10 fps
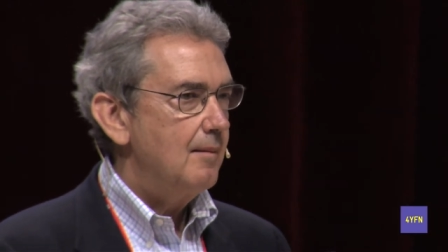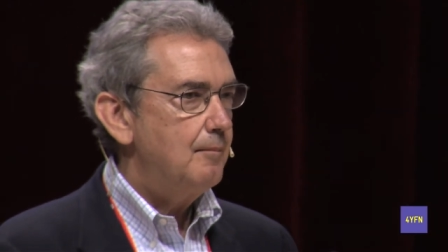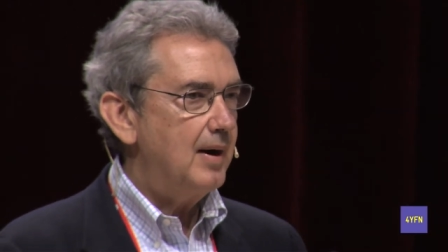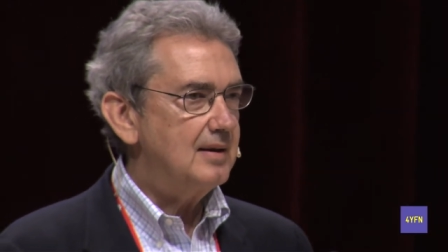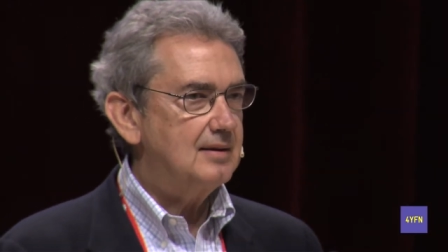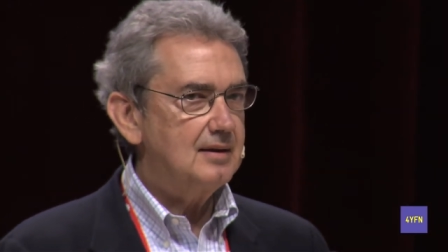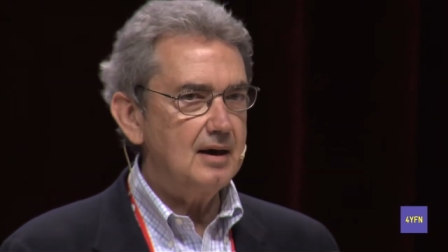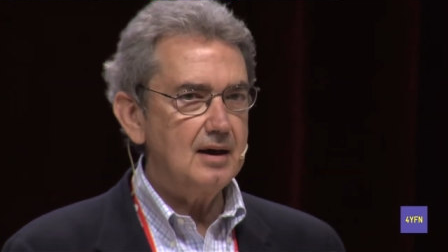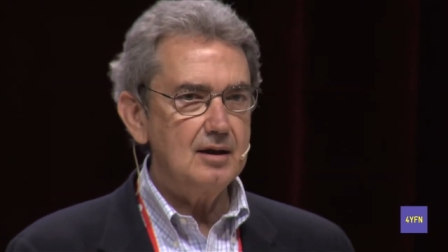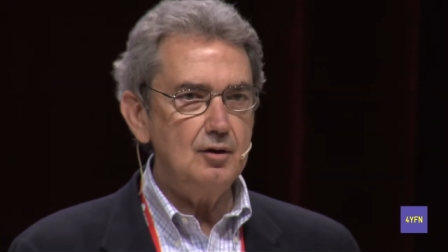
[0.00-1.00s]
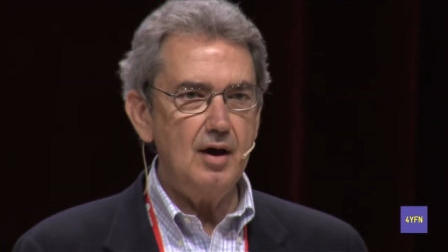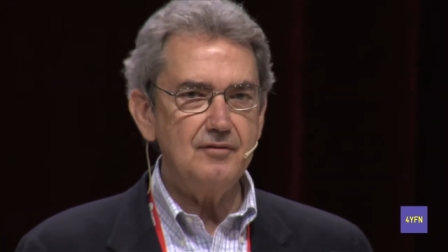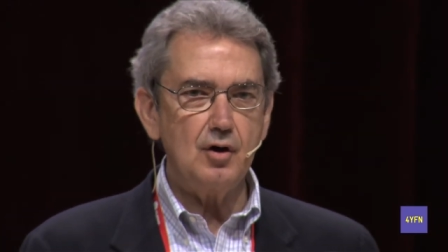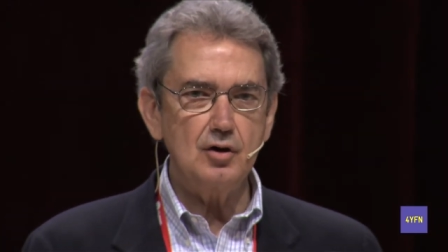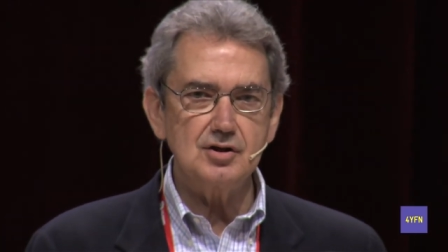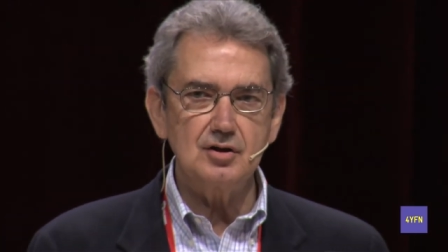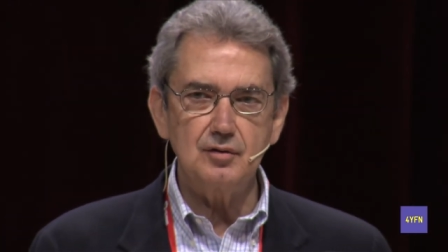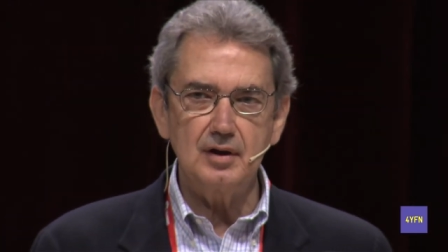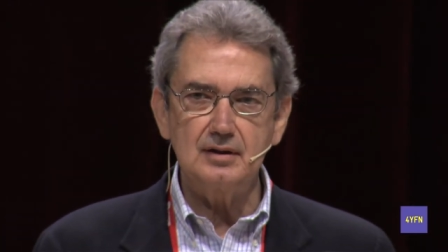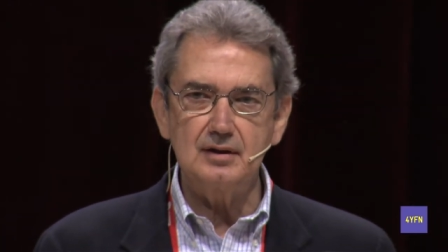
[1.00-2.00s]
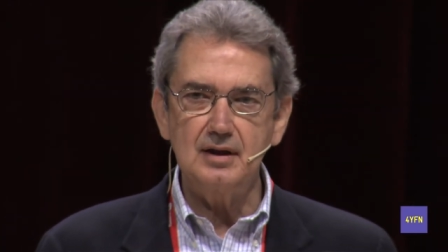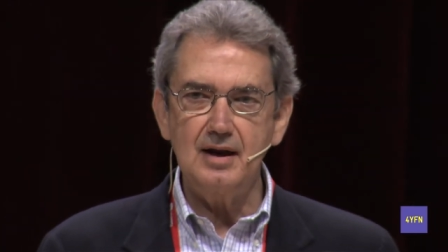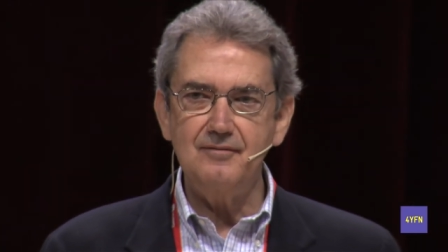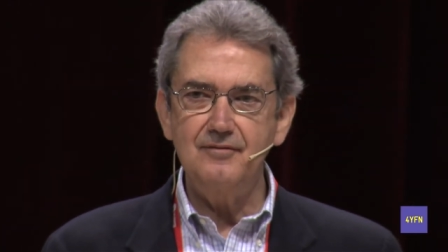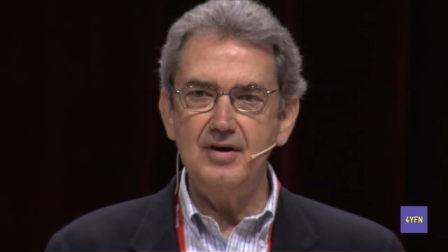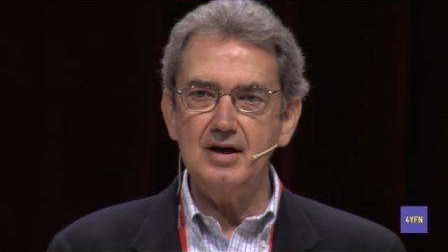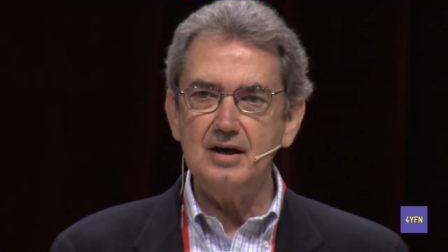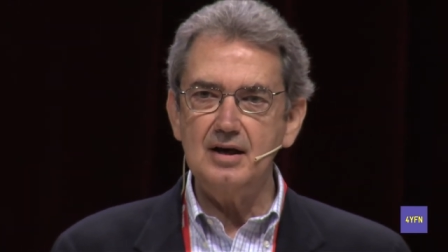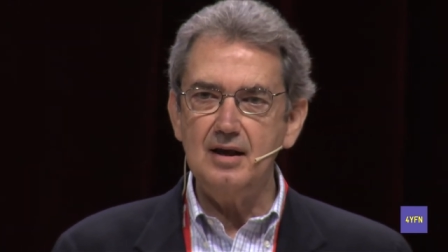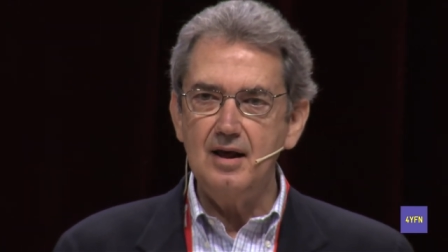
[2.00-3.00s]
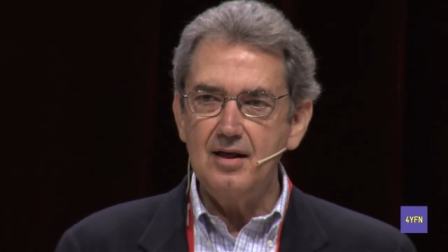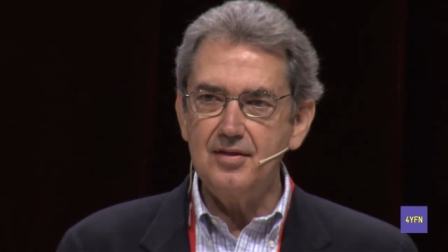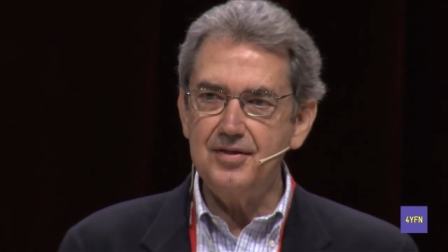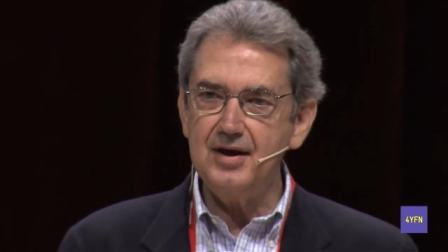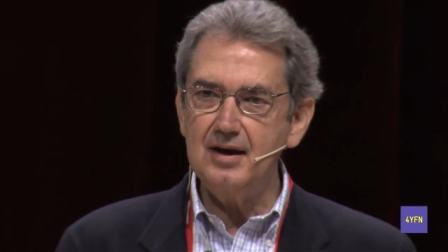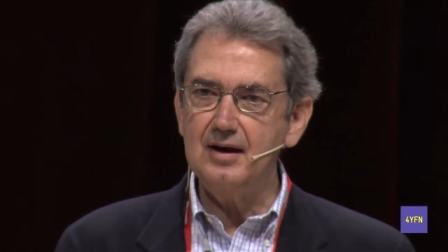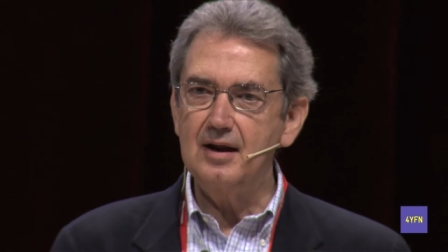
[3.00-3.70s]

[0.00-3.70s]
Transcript: But uh, you have concentrated in a very thin